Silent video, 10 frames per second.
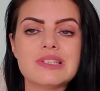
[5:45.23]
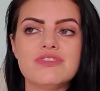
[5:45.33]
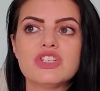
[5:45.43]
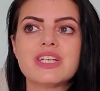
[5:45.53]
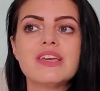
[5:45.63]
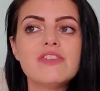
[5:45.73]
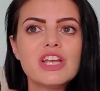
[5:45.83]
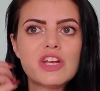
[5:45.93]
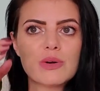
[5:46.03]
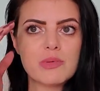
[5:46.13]
If you're
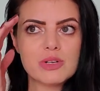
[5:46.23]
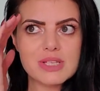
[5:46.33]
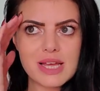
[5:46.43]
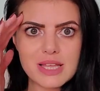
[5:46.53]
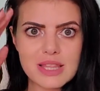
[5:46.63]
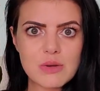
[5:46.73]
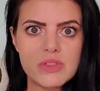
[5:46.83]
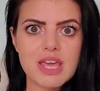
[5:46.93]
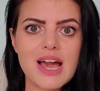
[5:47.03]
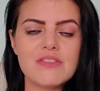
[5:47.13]
giving your birds anything
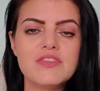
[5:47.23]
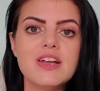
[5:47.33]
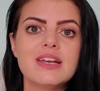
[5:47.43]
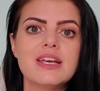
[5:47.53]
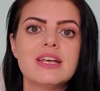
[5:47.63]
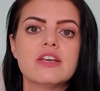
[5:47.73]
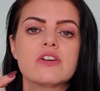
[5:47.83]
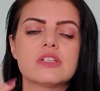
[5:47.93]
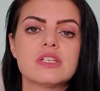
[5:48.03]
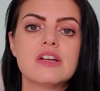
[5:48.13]
with caffeine in it
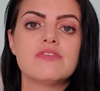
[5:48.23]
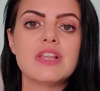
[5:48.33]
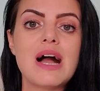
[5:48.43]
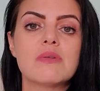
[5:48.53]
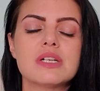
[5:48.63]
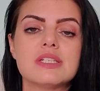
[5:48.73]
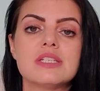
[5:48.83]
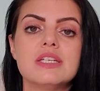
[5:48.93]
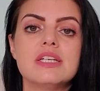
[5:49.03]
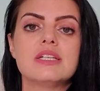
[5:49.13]
or sunflower
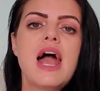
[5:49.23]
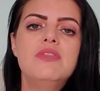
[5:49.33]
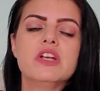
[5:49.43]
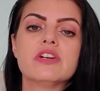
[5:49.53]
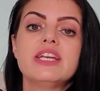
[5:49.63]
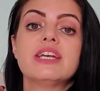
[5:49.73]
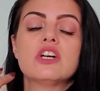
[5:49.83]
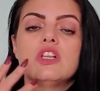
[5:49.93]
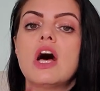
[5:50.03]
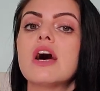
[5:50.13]
seeds and they're eating
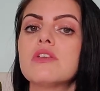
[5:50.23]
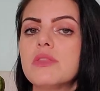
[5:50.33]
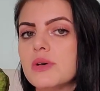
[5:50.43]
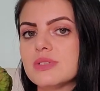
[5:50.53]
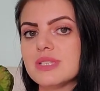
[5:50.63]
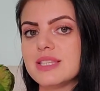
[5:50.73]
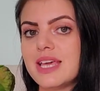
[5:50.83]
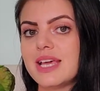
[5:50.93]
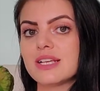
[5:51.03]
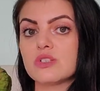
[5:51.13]
a lot of those
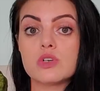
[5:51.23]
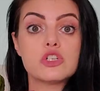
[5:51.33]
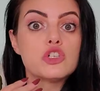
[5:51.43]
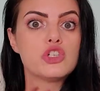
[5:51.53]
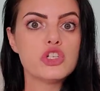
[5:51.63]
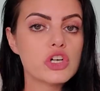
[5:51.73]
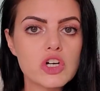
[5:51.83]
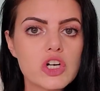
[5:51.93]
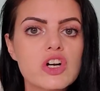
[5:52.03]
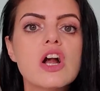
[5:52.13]
things or
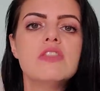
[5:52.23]
sugar,